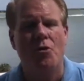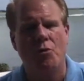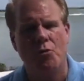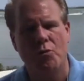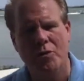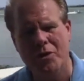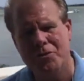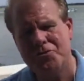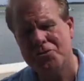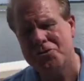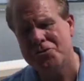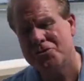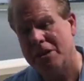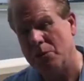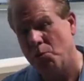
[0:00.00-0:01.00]

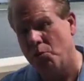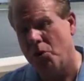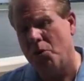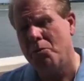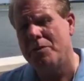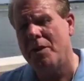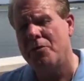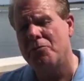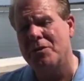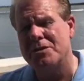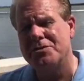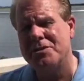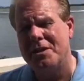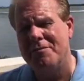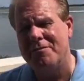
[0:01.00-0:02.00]
realtors that work with other real
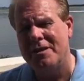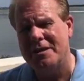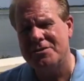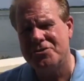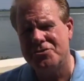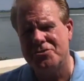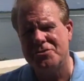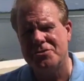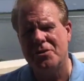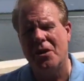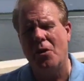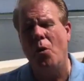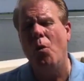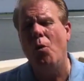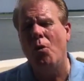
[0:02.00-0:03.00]
estate investors,
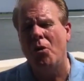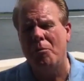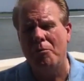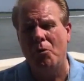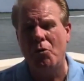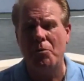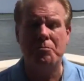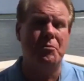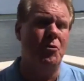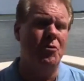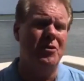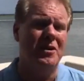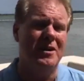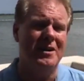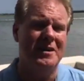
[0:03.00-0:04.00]
or more
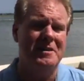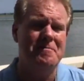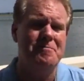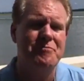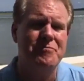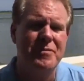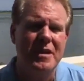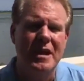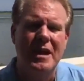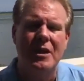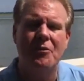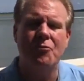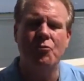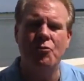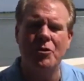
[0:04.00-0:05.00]
importantly,
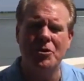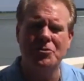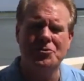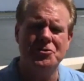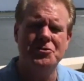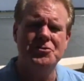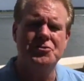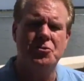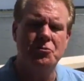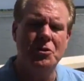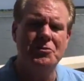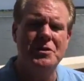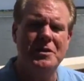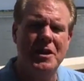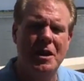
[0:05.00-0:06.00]
realtors or
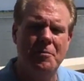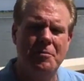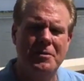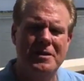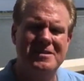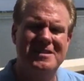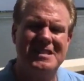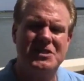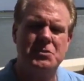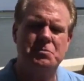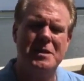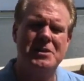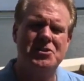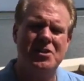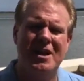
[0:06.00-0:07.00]
realty companies that
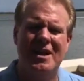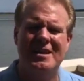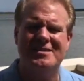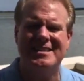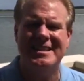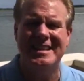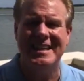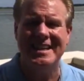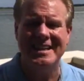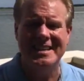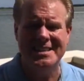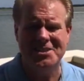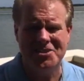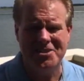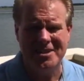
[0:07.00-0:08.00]
specialize in
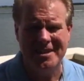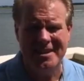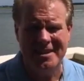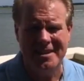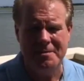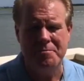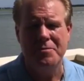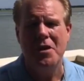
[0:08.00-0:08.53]
listing